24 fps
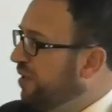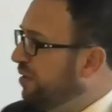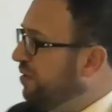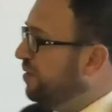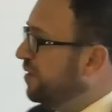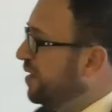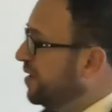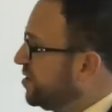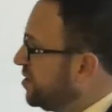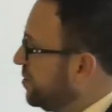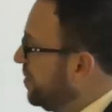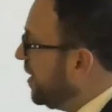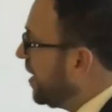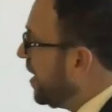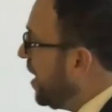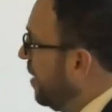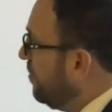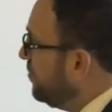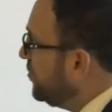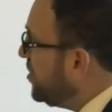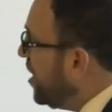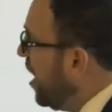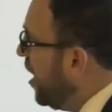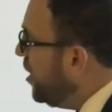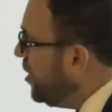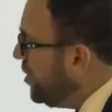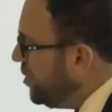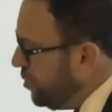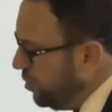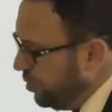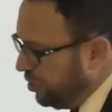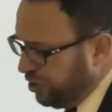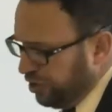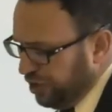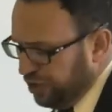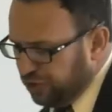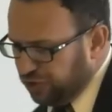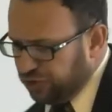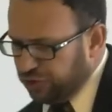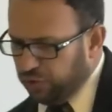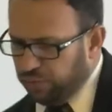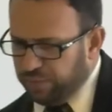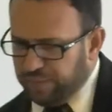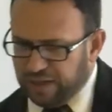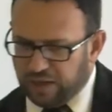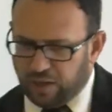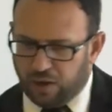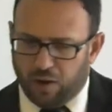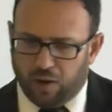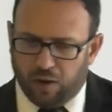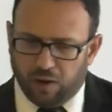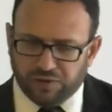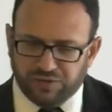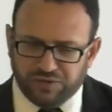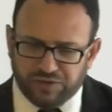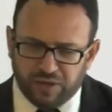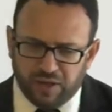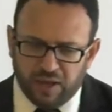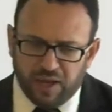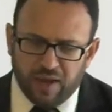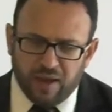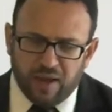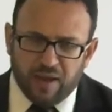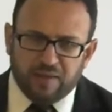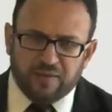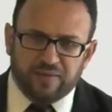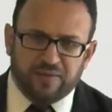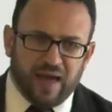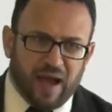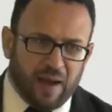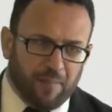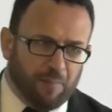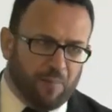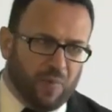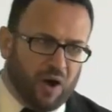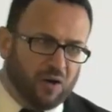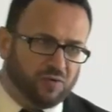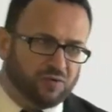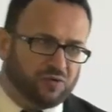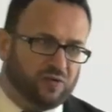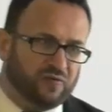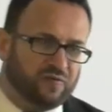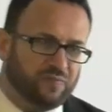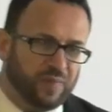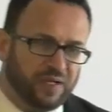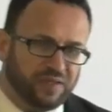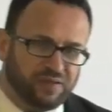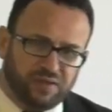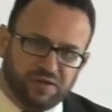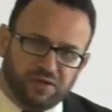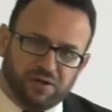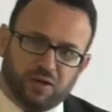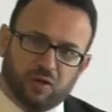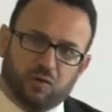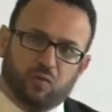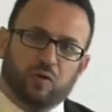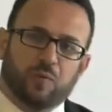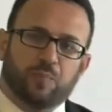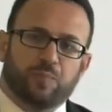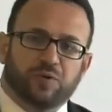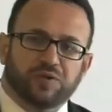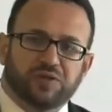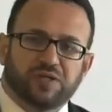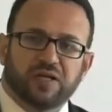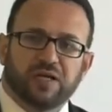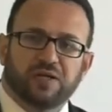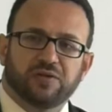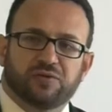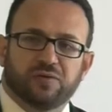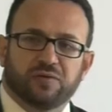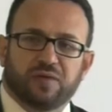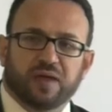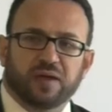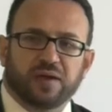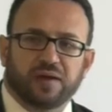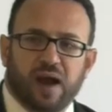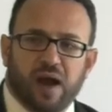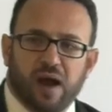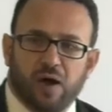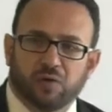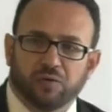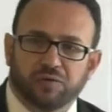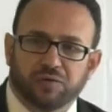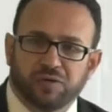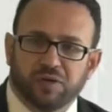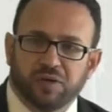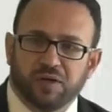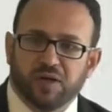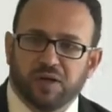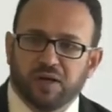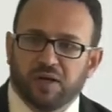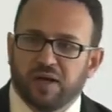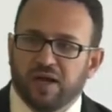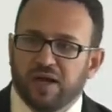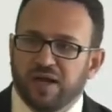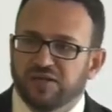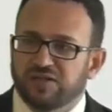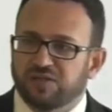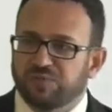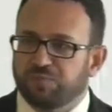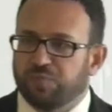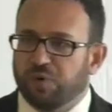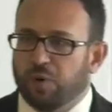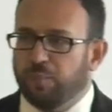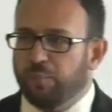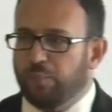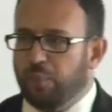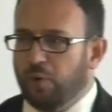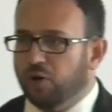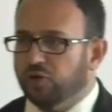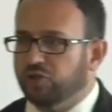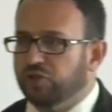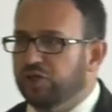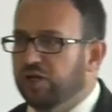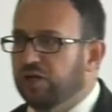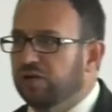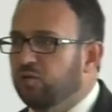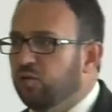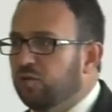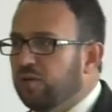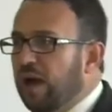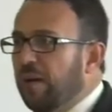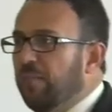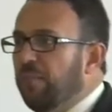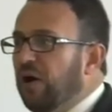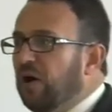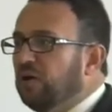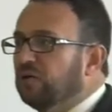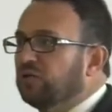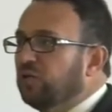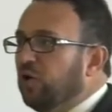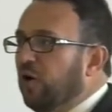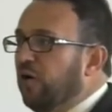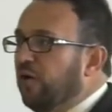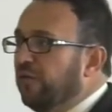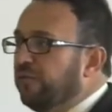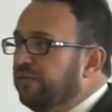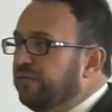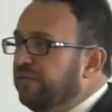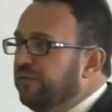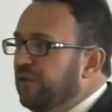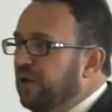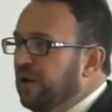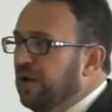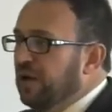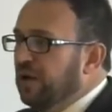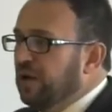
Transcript: this becomes a huge issue because the amount of material we're putting into the ground is proportional to the amount of